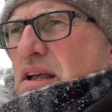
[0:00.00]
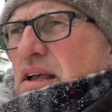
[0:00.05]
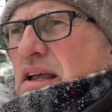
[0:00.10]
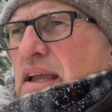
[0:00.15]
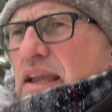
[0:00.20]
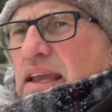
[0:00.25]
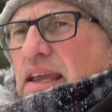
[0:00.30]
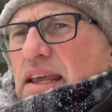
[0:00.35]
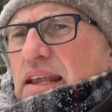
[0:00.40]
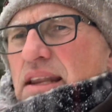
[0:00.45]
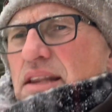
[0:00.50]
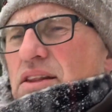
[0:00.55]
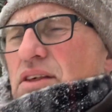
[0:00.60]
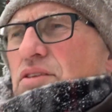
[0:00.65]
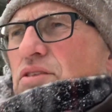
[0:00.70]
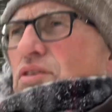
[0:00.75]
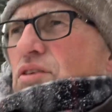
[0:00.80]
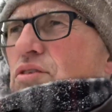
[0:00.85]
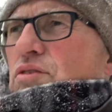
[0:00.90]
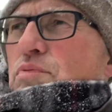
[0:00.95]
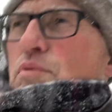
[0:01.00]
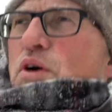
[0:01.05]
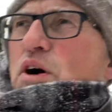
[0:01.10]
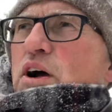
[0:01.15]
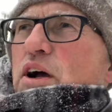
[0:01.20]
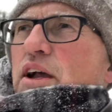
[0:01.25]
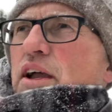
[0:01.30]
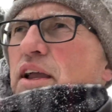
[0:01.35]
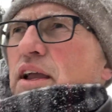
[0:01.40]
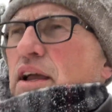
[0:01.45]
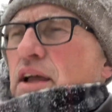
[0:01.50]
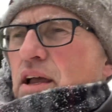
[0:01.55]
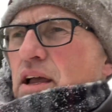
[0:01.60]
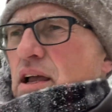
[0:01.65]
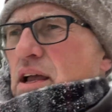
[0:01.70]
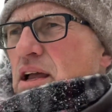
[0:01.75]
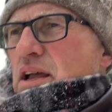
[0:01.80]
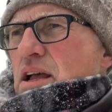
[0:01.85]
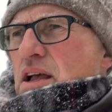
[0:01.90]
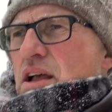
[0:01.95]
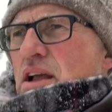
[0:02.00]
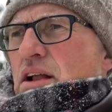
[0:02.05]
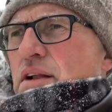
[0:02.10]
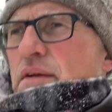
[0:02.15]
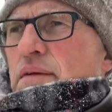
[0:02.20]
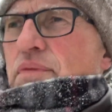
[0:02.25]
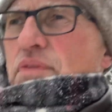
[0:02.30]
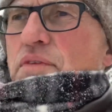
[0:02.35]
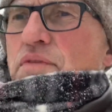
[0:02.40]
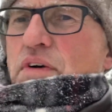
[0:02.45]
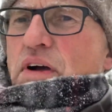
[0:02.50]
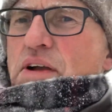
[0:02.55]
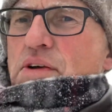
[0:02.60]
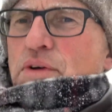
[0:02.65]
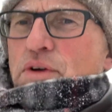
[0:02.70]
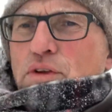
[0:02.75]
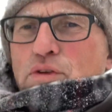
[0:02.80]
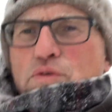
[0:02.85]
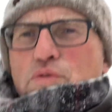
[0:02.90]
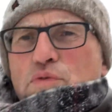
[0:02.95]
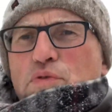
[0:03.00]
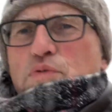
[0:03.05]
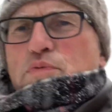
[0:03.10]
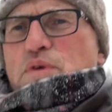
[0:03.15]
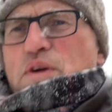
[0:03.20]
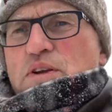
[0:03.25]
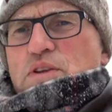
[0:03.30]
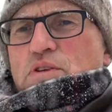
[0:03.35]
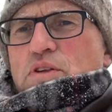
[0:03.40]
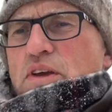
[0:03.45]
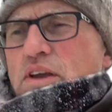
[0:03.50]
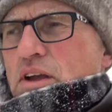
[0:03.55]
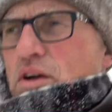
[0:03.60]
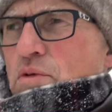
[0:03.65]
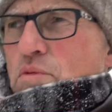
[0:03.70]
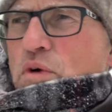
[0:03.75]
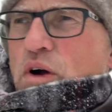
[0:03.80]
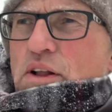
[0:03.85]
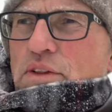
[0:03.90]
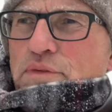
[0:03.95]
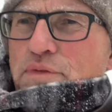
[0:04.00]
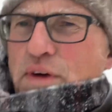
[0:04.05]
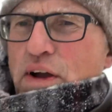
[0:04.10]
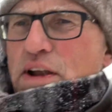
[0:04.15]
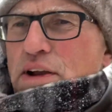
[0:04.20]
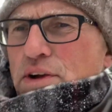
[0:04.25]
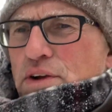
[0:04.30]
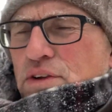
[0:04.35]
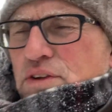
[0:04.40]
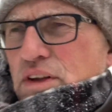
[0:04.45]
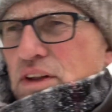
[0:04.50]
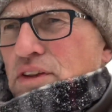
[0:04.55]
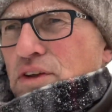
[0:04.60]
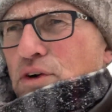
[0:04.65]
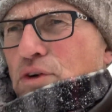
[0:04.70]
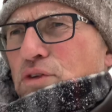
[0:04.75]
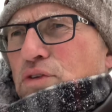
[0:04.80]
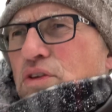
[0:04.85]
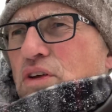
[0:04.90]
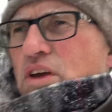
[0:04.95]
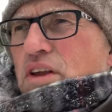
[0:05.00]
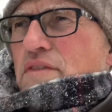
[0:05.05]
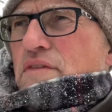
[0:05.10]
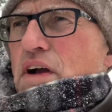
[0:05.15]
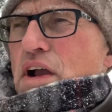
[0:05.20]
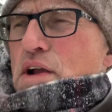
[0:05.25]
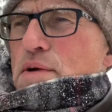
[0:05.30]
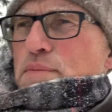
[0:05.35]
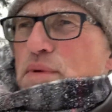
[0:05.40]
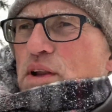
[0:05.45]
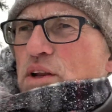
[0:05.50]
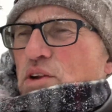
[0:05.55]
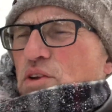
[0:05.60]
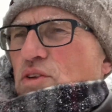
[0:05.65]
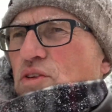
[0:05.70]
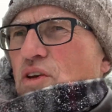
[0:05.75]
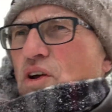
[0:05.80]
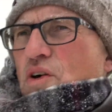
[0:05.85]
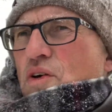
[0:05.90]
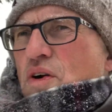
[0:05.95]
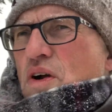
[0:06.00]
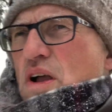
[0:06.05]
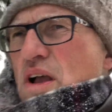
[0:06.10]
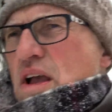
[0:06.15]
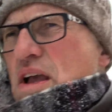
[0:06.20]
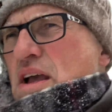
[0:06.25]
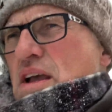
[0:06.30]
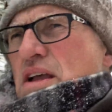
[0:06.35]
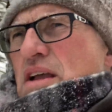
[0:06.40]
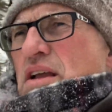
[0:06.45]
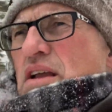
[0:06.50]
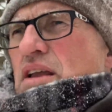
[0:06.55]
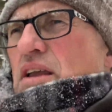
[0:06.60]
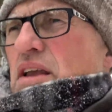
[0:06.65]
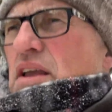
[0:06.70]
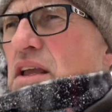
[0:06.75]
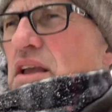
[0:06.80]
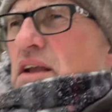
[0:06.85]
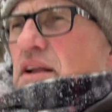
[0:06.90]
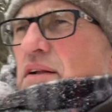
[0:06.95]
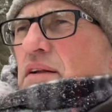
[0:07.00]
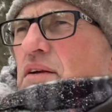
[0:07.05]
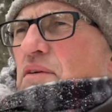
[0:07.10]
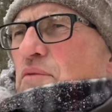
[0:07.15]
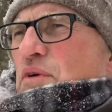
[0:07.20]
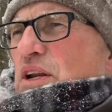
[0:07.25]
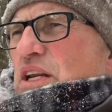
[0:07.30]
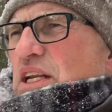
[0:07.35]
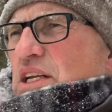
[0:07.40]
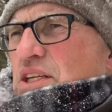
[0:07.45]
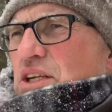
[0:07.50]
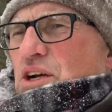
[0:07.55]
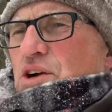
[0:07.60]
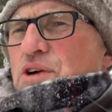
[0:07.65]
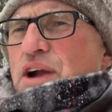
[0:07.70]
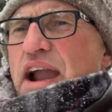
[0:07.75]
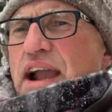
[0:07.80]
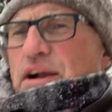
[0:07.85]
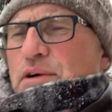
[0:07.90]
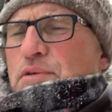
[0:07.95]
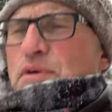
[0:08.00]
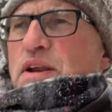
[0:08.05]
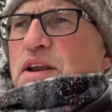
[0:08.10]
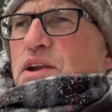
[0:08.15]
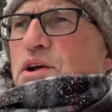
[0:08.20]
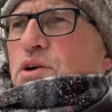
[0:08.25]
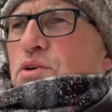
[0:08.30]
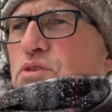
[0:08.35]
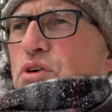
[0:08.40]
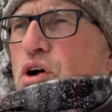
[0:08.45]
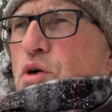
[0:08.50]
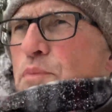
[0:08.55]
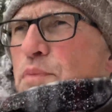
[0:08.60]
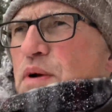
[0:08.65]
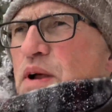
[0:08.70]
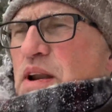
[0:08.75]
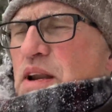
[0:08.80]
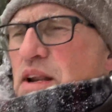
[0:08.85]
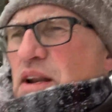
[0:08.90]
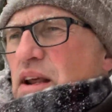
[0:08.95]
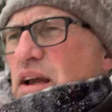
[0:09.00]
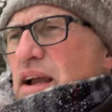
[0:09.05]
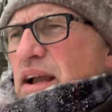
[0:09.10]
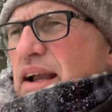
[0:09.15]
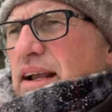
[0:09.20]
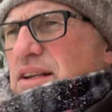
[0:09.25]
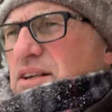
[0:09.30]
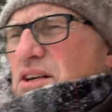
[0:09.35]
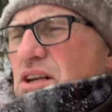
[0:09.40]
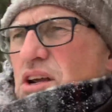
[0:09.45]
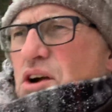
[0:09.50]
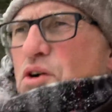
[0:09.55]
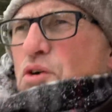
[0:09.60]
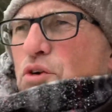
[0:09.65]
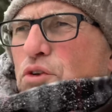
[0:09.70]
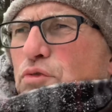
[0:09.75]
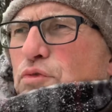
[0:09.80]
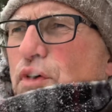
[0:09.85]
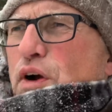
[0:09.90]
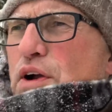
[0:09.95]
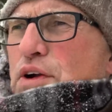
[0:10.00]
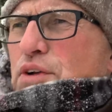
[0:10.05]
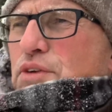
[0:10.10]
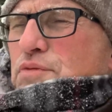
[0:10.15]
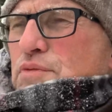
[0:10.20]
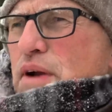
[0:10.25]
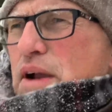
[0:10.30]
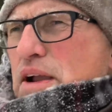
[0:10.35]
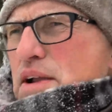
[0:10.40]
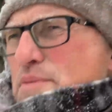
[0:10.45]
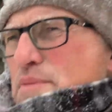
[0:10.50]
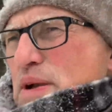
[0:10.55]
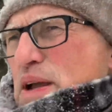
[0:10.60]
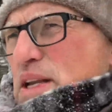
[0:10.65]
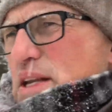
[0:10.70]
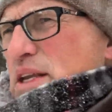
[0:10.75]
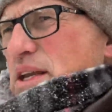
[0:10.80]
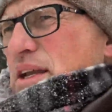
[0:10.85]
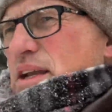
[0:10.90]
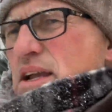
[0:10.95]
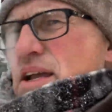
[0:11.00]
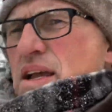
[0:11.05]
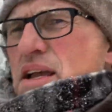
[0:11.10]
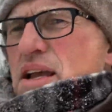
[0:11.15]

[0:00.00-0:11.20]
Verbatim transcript: And this is why the virus spreads like wildfires in those environments. So we need to crack windows open and I actually go as far as recommending